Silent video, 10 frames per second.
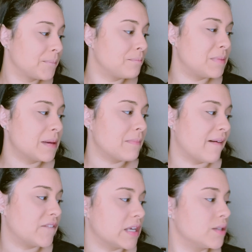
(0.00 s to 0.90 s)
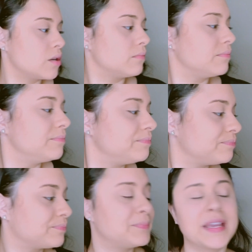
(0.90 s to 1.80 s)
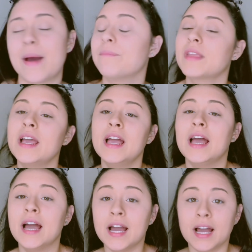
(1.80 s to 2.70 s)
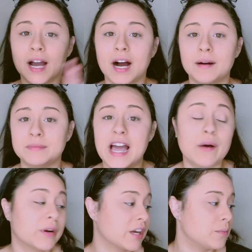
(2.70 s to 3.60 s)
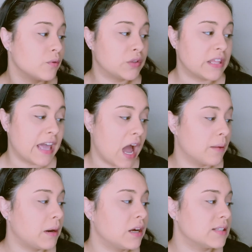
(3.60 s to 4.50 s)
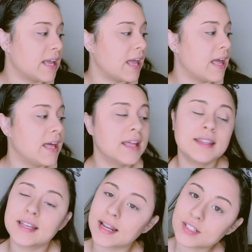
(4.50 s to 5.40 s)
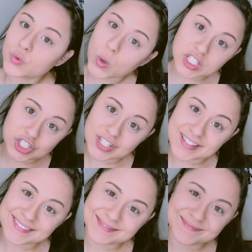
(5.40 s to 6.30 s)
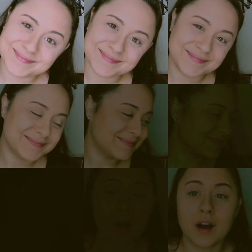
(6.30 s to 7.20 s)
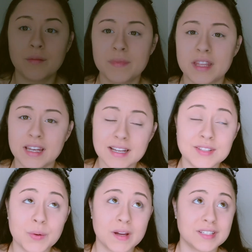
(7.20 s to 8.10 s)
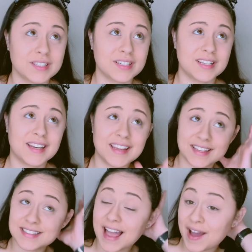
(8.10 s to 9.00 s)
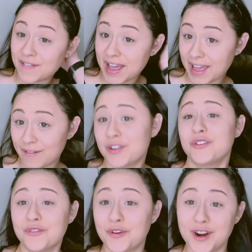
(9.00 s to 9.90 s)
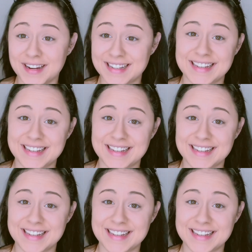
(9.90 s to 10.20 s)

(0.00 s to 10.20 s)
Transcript: beat my face up. But yeah, now we're gonna move to the eyebrows and the next question. The next question is, have I ever farted